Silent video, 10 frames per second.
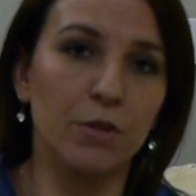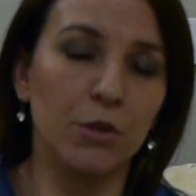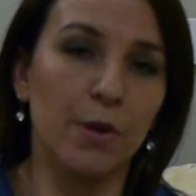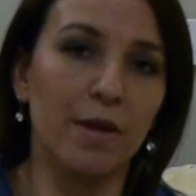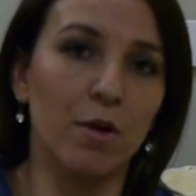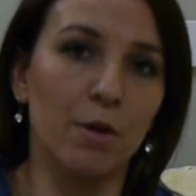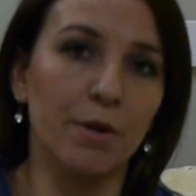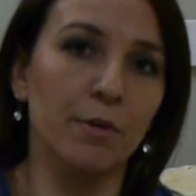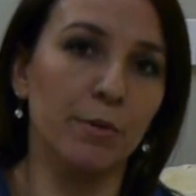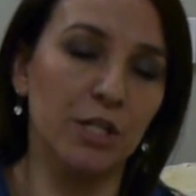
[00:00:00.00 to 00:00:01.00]
you have
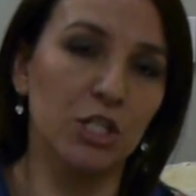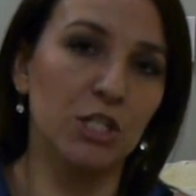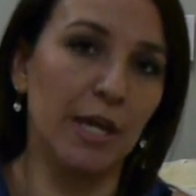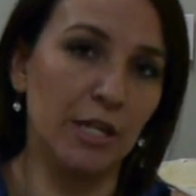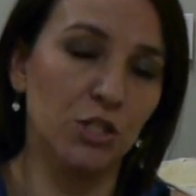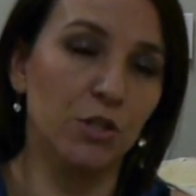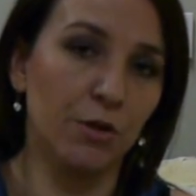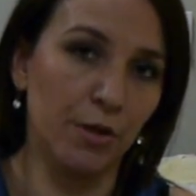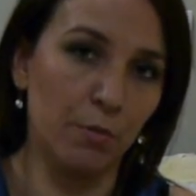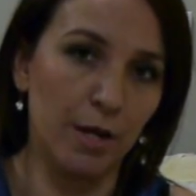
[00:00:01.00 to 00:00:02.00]
already reached age
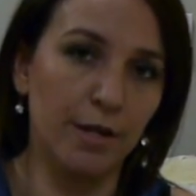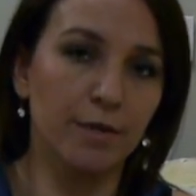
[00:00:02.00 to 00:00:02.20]
31.